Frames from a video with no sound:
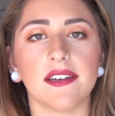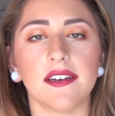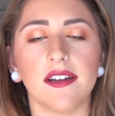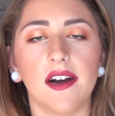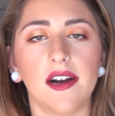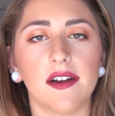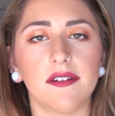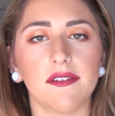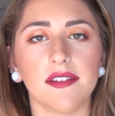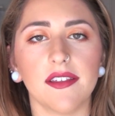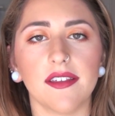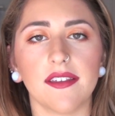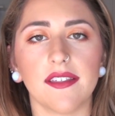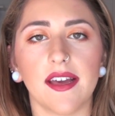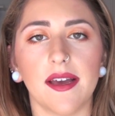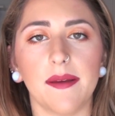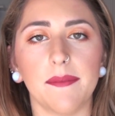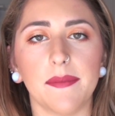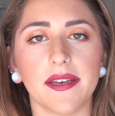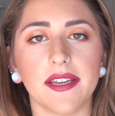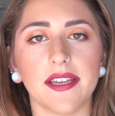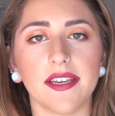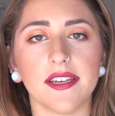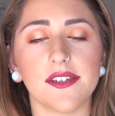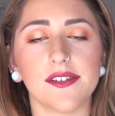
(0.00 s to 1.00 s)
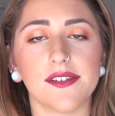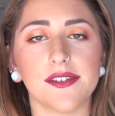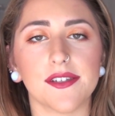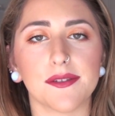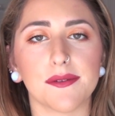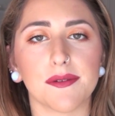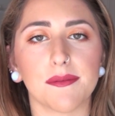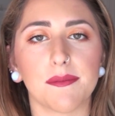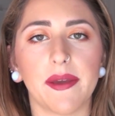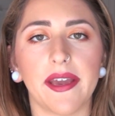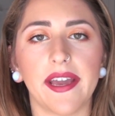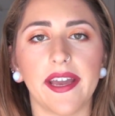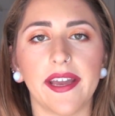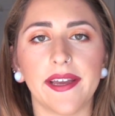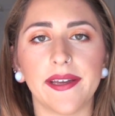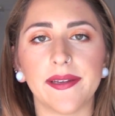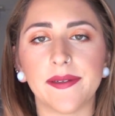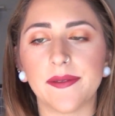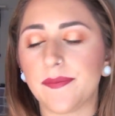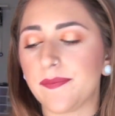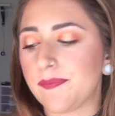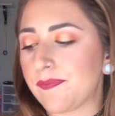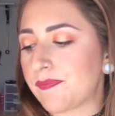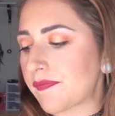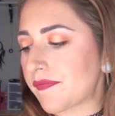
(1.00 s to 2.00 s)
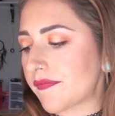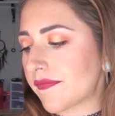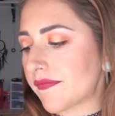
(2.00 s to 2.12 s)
not really that many issues with pain,